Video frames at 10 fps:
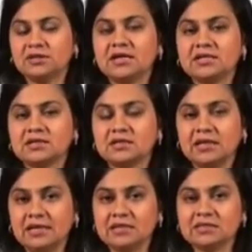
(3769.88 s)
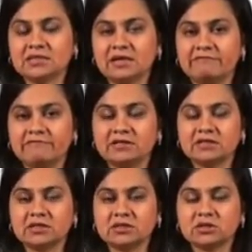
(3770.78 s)
that lays
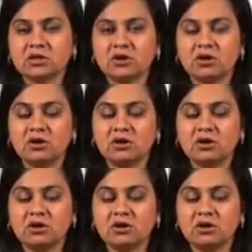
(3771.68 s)
emphasis